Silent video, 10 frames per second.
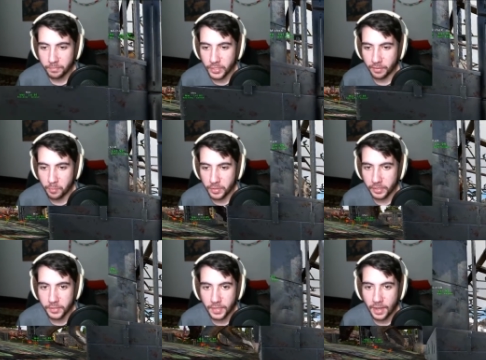Must have a pretty
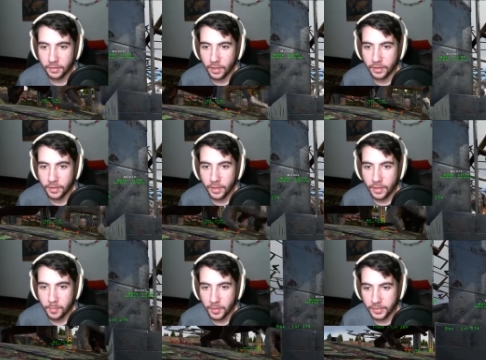good saddle on it.
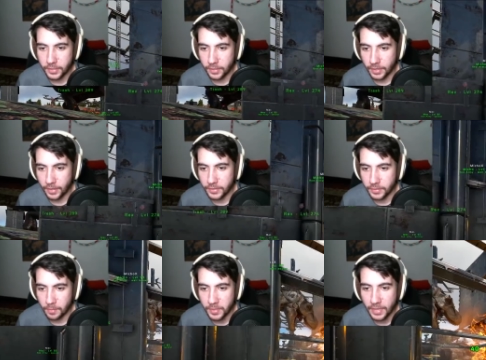But uh, I
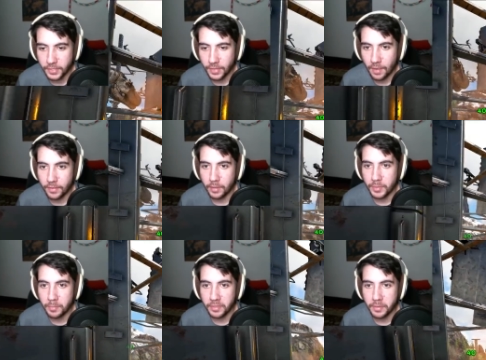guess I'm guessing they have a lot of
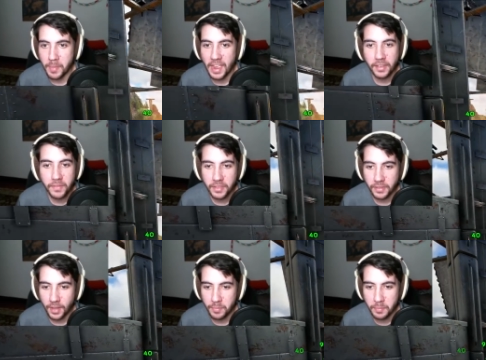people in the back of it.
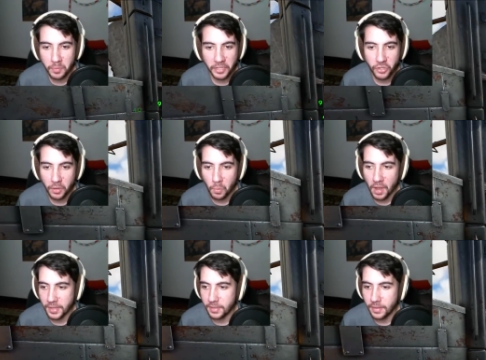A lot of people like trying to
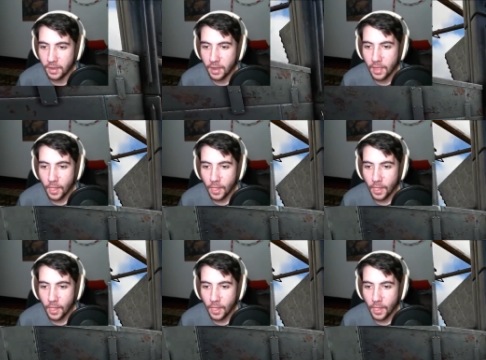walk in there.